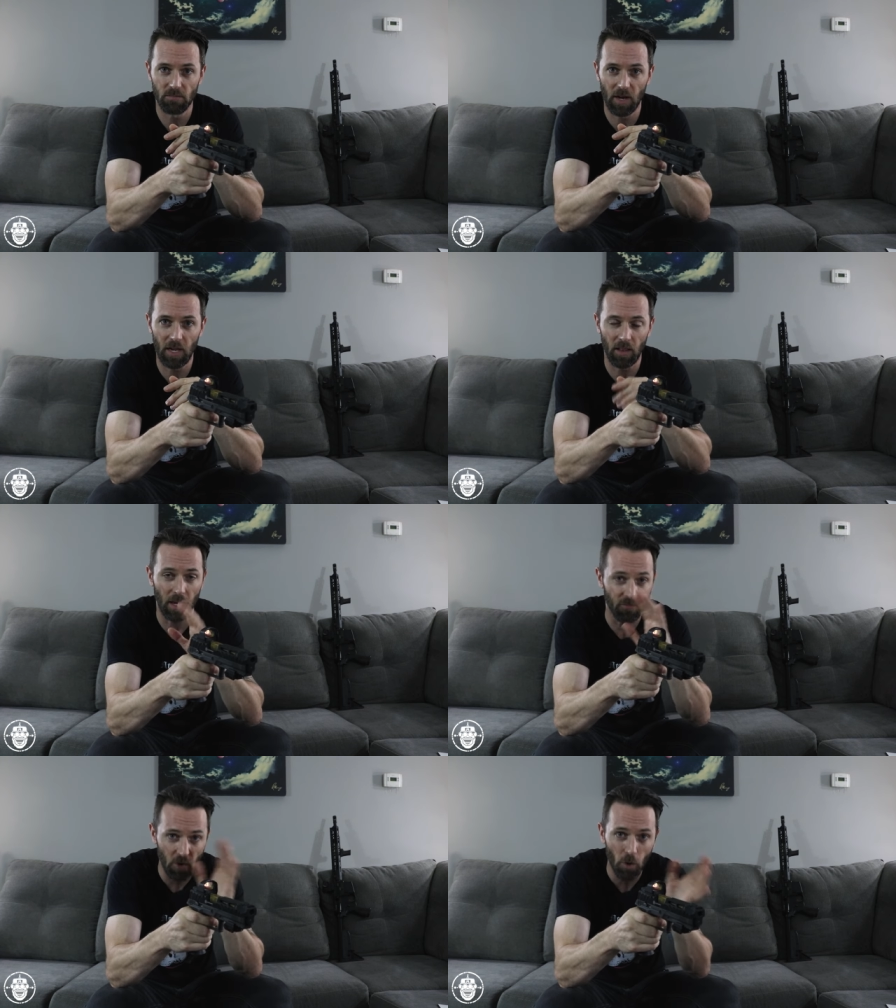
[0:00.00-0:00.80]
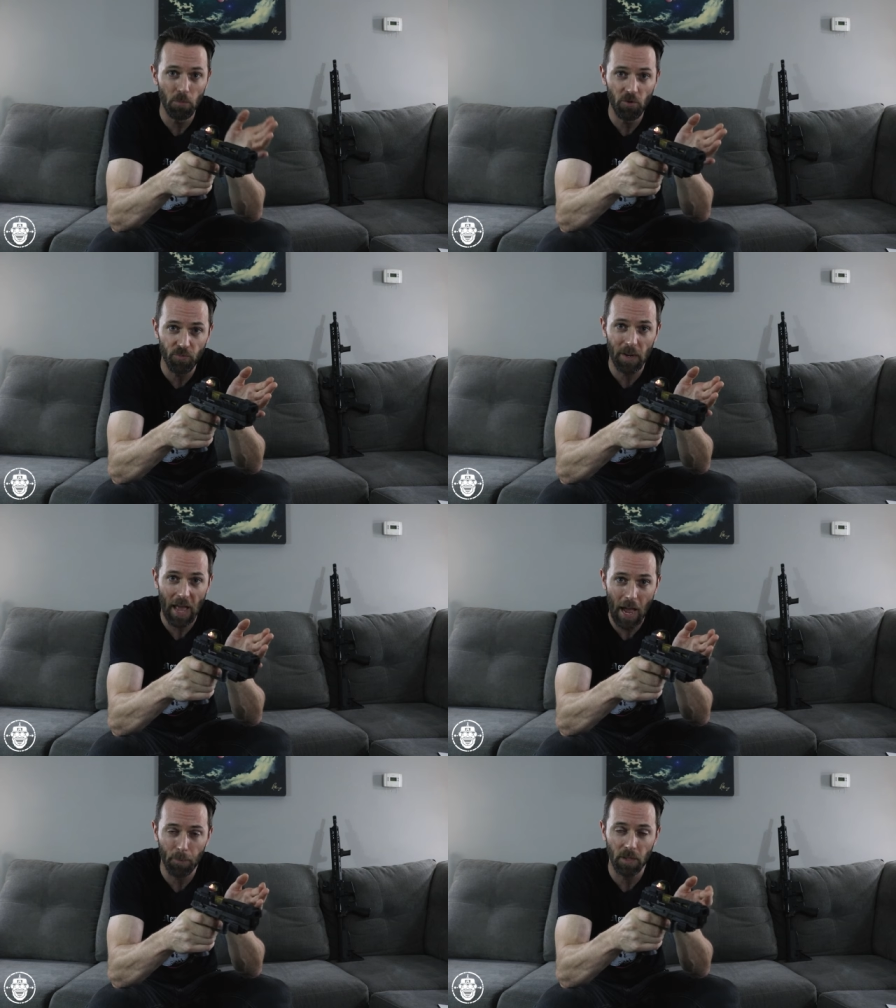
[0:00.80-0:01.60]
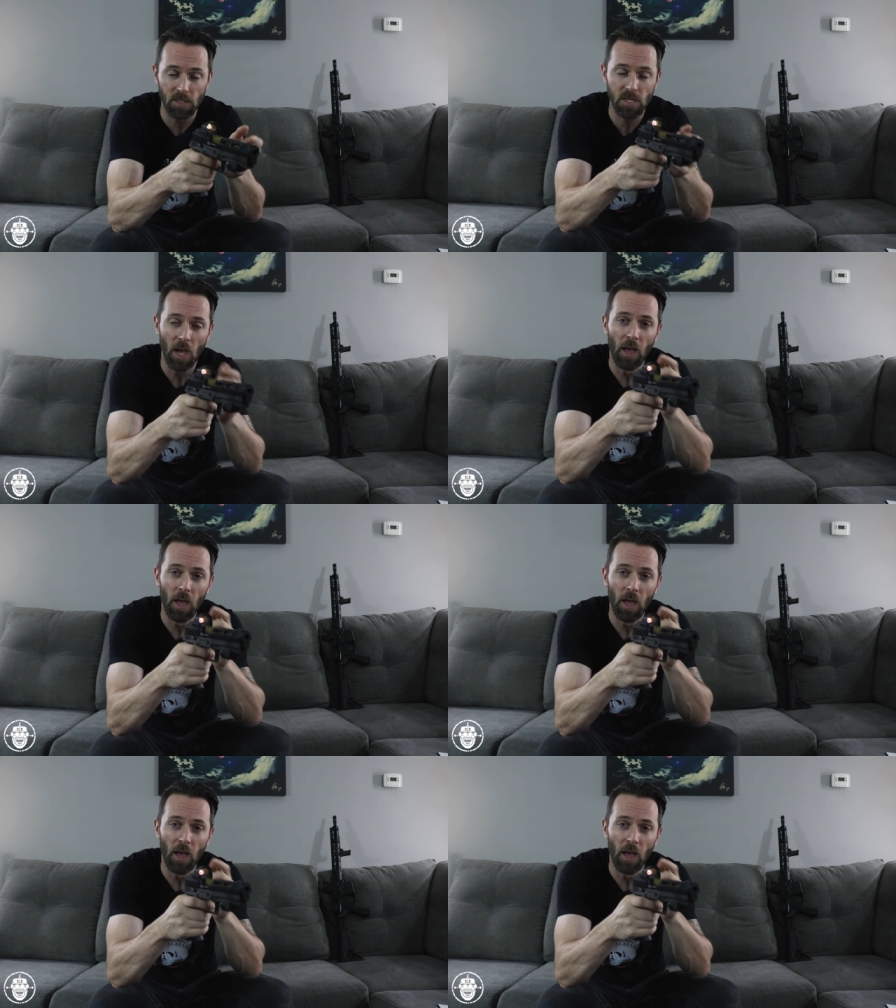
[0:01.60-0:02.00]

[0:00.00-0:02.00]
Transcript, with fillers: right? Like if no movement happens,